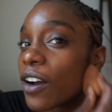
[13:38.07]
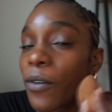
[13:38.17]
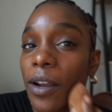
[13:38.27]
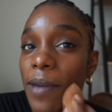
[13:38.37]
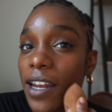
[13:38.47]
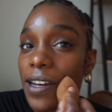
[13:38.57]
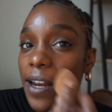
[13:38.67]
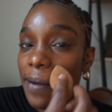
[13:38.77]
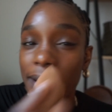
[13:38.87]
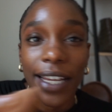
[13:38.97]
when i'm
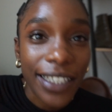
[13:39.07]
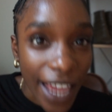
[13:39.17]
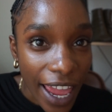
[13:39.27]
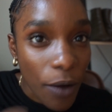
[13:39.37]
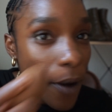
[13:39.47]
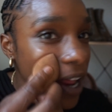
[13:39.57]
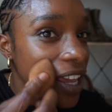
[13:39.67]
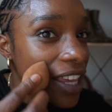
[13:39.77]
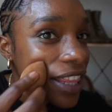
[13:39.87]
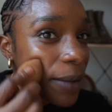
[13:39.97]
editing i'm like dang why I
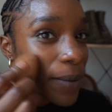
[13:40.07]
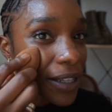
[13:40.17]
didn't get that